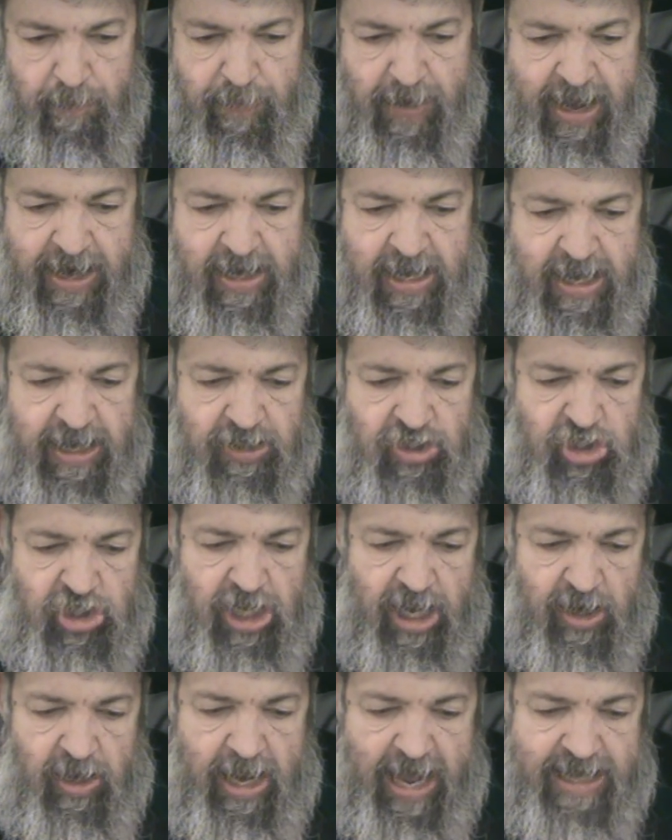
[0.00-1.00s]
Pen
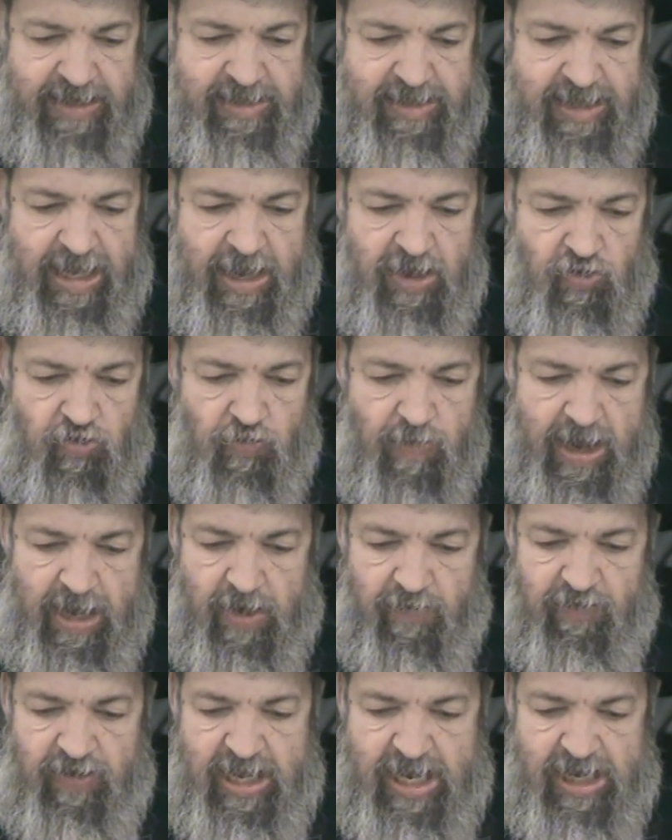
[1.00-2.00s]
yishta lest they
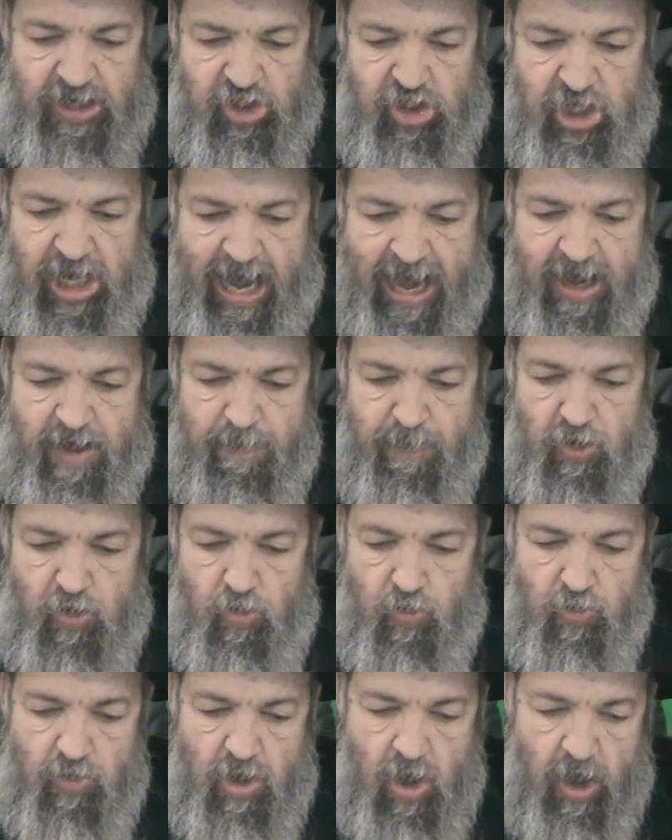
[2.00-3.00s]
drink v'yishkach
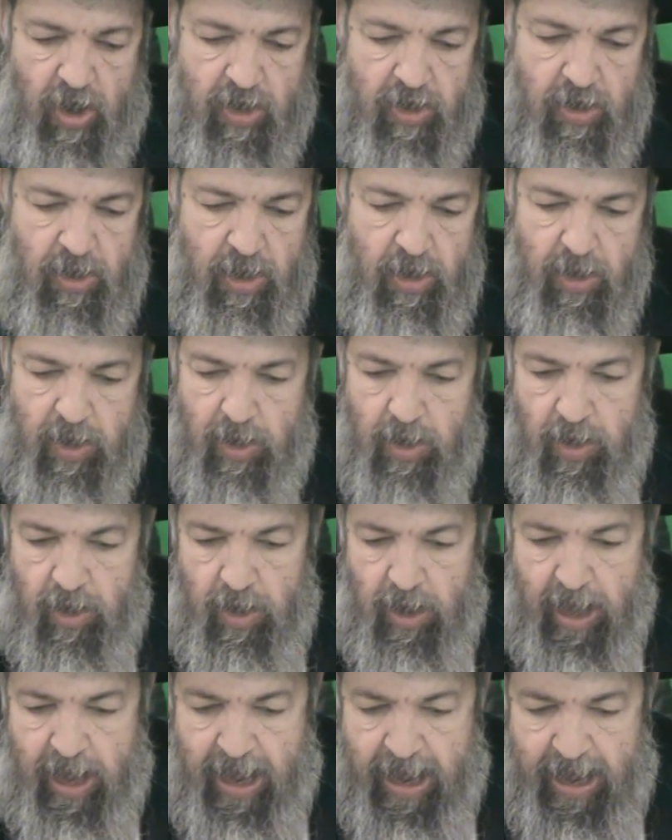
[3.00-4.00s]
mechukak
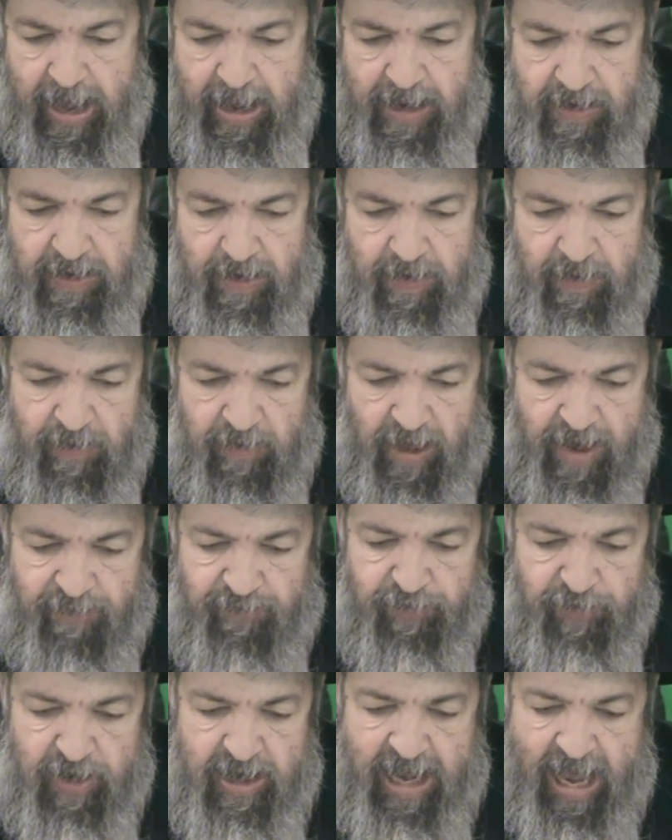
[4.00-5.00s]
and they
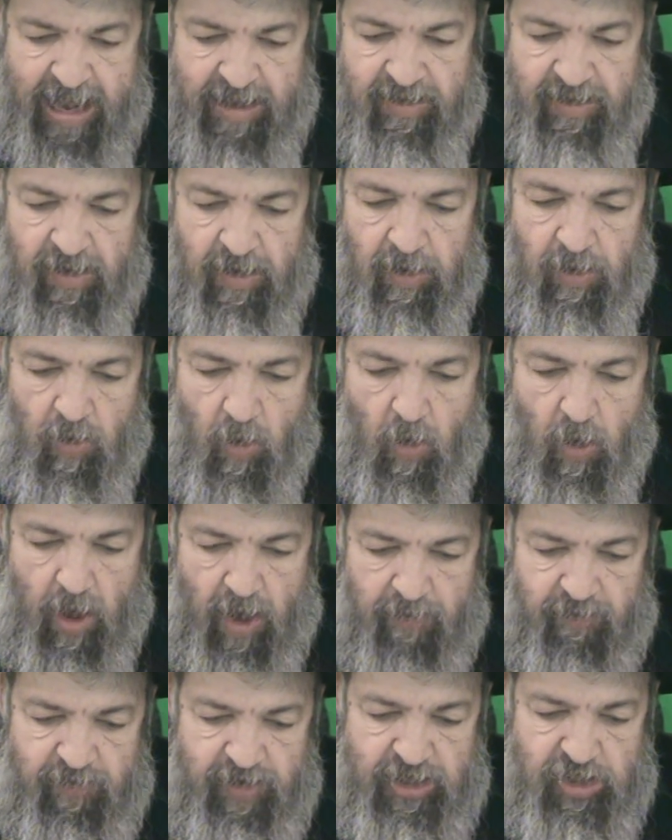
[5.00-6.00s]
forget the
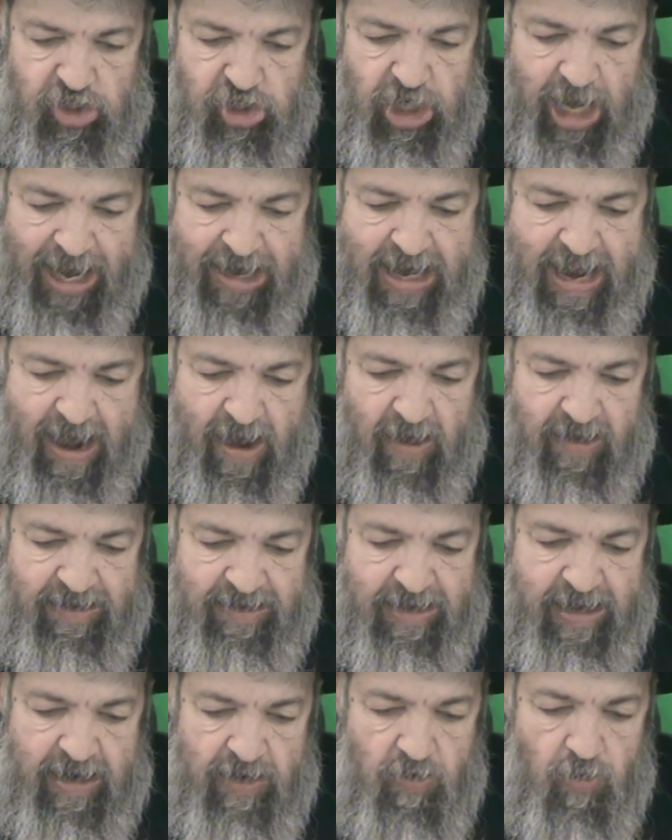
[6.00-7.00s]
law,
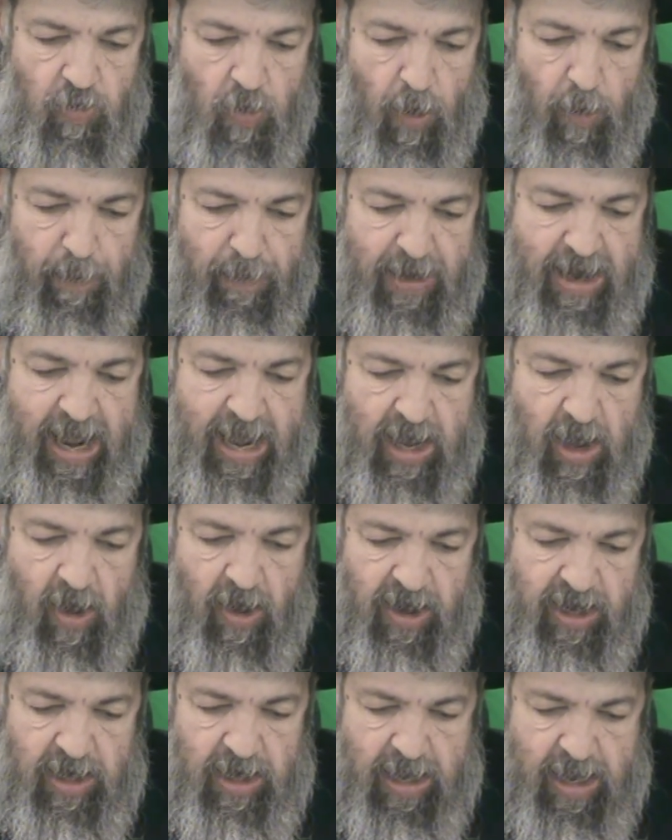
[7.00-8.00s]
Vishanel din kobane
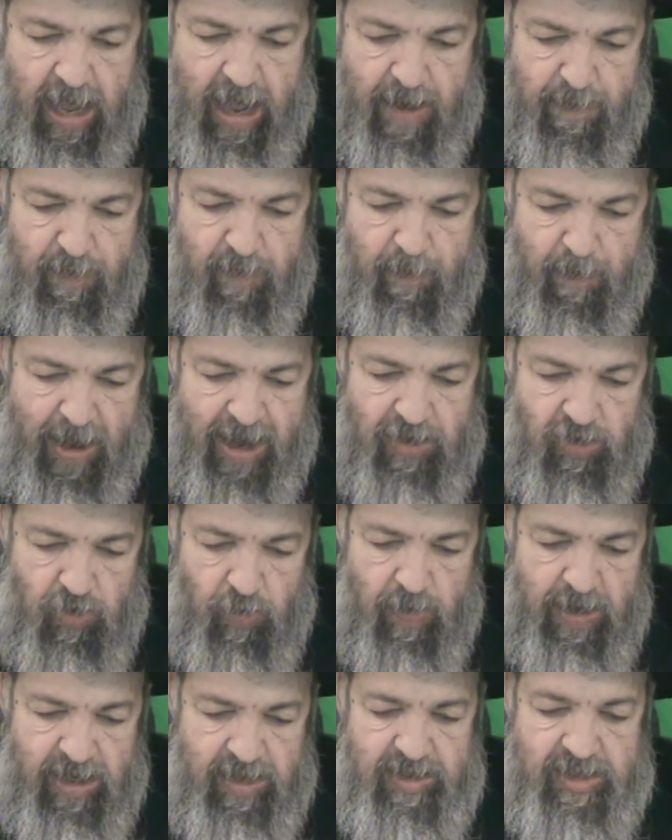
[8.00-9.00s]
aini, and by
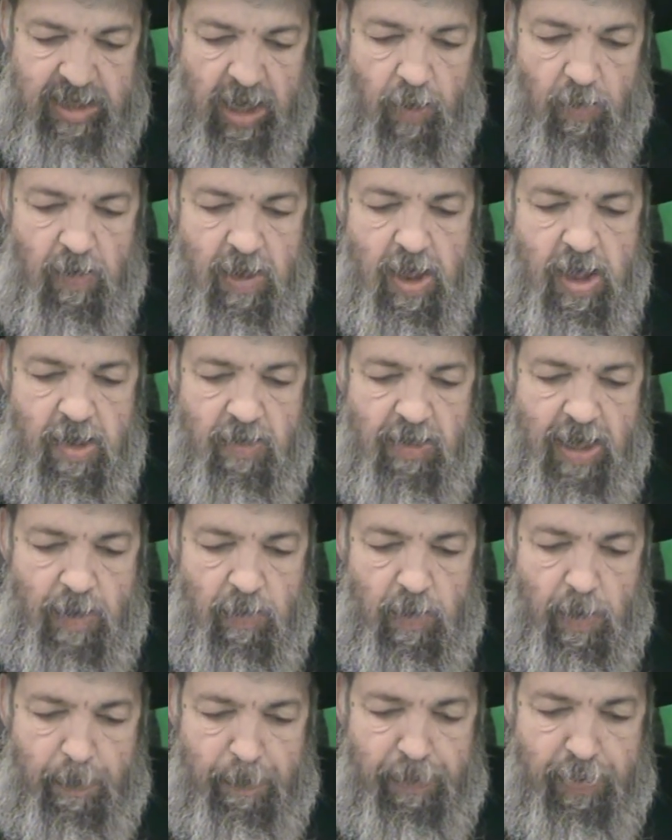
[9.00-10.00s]
doing so, they
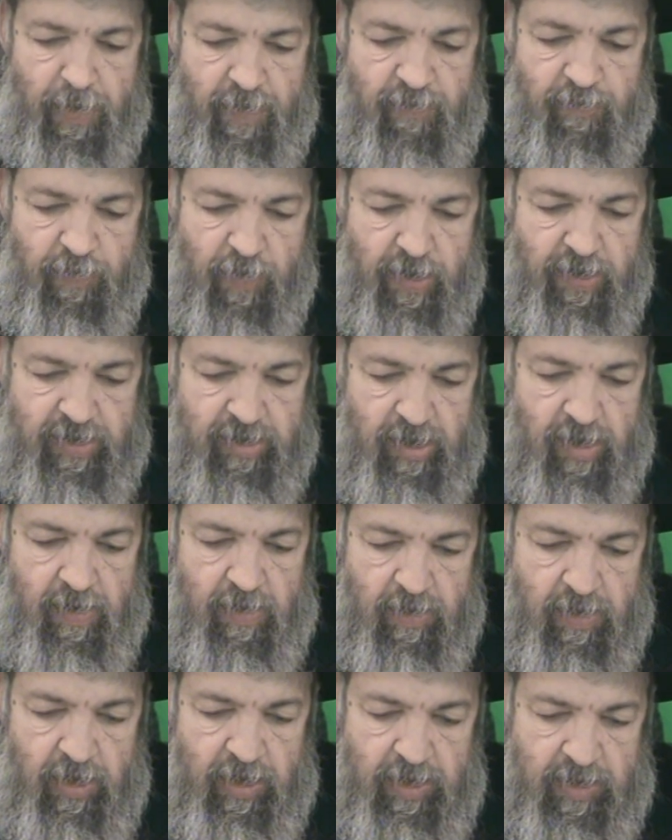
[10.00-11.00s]
will pervert
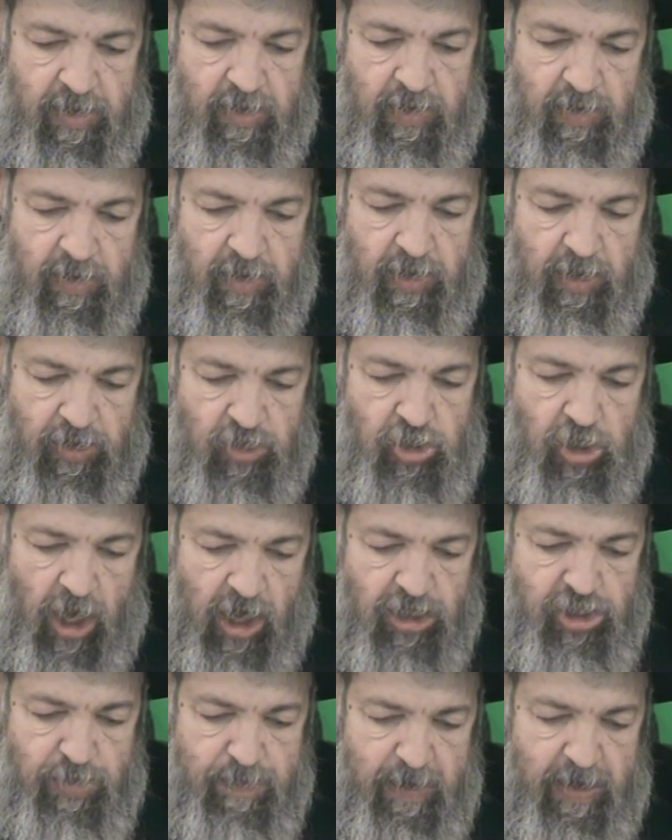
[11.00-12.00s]
the, the
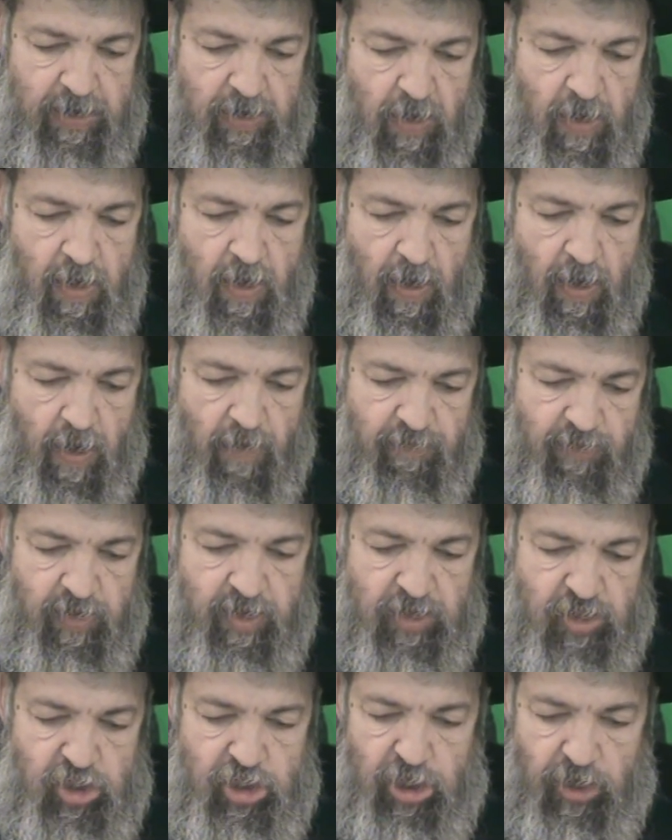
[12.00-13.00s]
judgment of
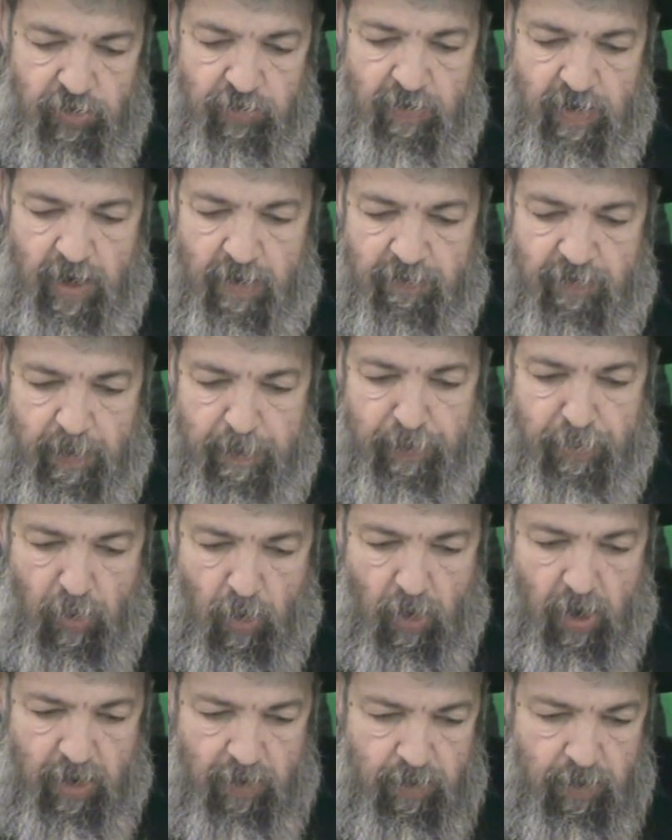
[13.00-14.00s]
the children of the
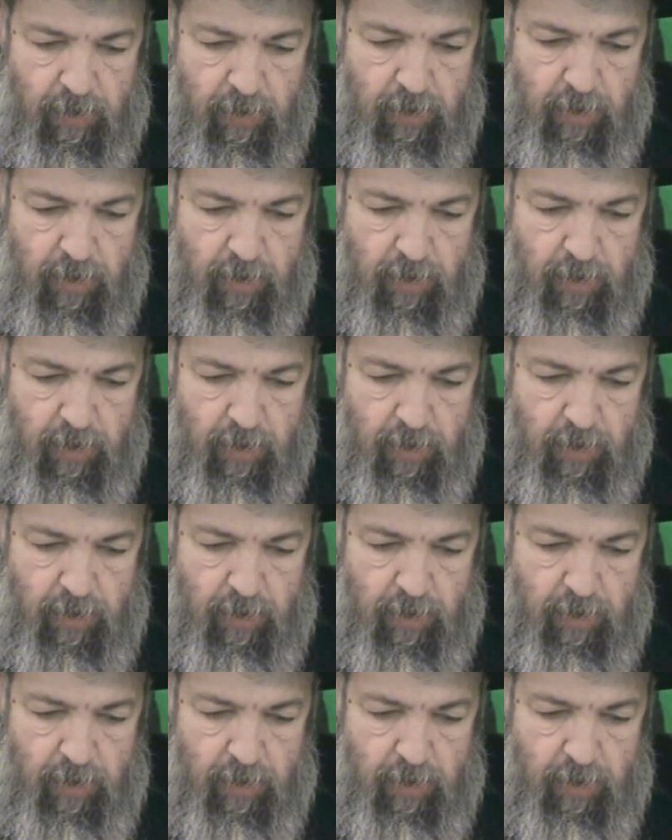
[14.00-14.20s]
poor.